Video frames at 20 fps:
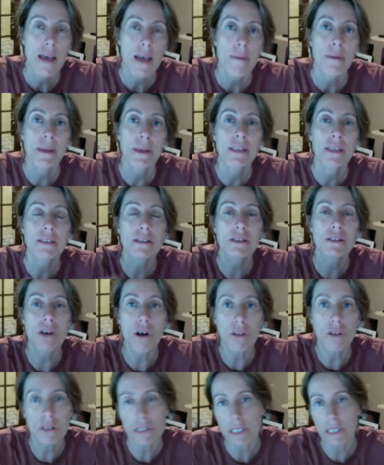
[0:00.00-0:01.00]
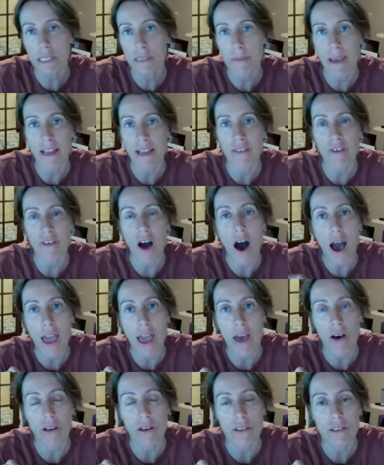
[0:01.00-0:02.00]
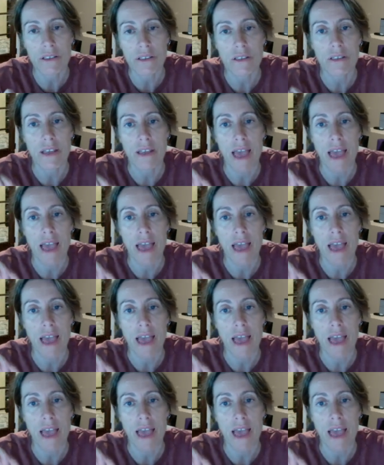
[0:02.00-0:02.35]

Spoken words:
because salt is made of ions,